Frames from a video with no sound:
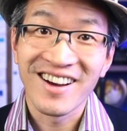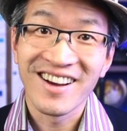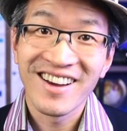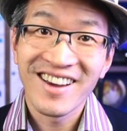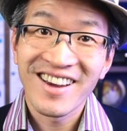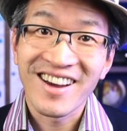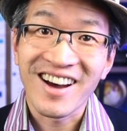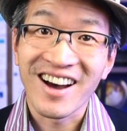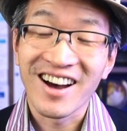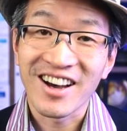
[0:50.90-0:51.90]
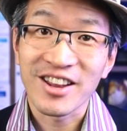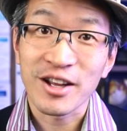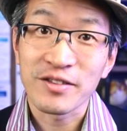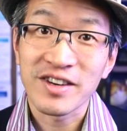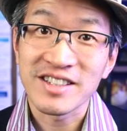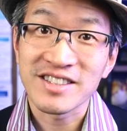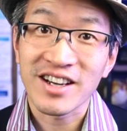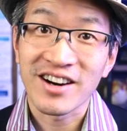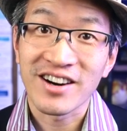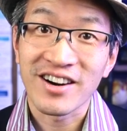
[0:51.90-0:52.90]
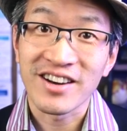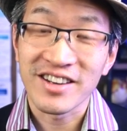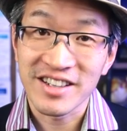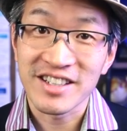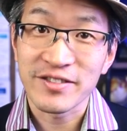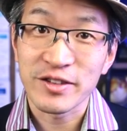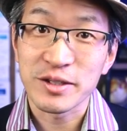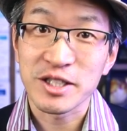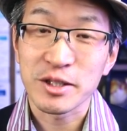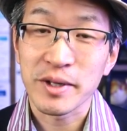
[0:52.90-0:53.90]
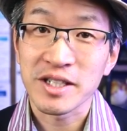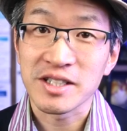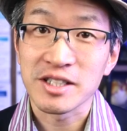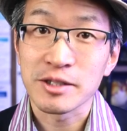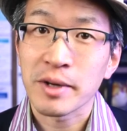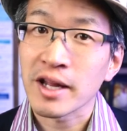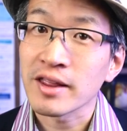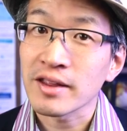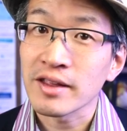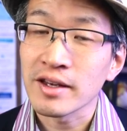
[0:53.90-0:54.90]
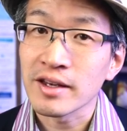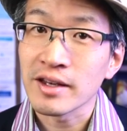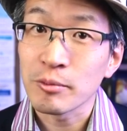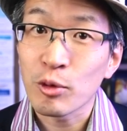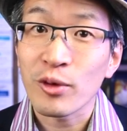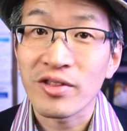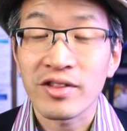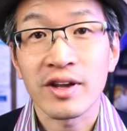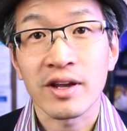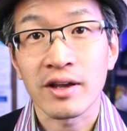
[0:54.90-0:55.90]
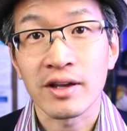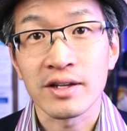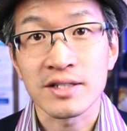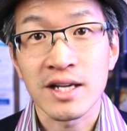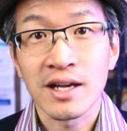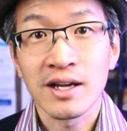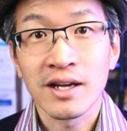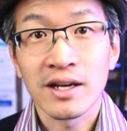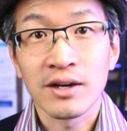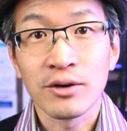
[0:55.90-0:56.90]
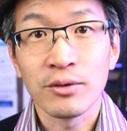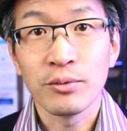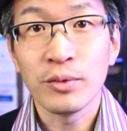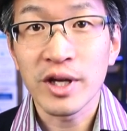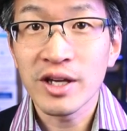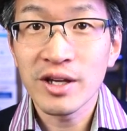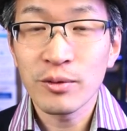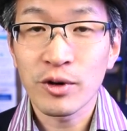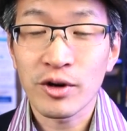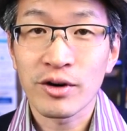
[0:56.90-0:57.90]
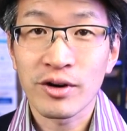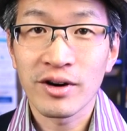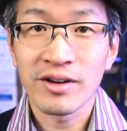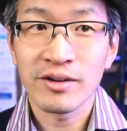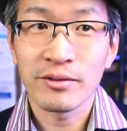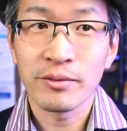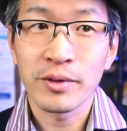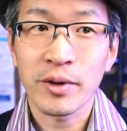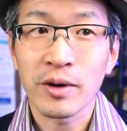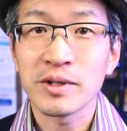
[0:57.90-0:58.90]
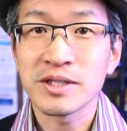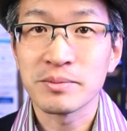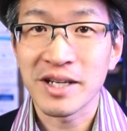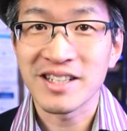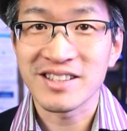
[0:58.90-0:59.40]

uh, a lot of us are in different situations, but I think the important thing is we were we were always meant